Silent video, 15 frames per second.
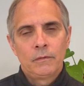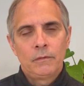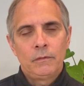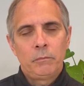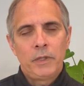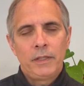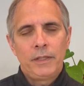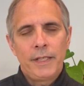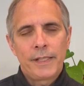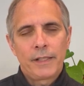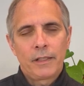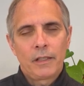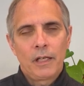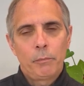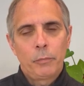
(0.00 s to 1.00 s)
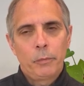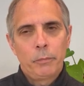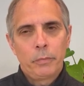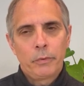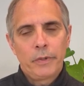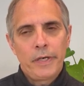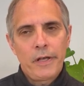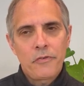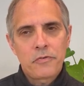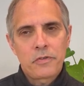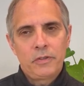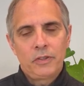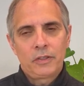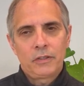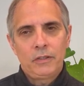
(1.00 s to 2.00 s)
You may take a couple breaths
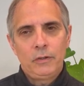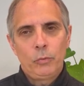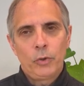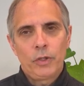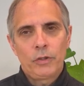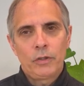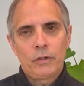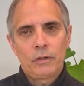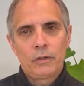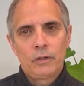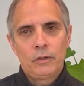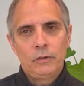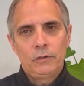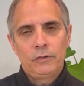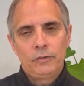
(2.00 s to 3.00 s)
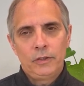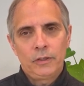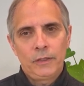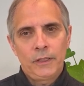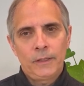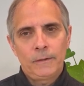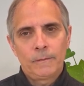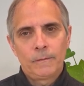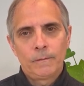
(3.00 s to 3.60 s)
and see where you feel it.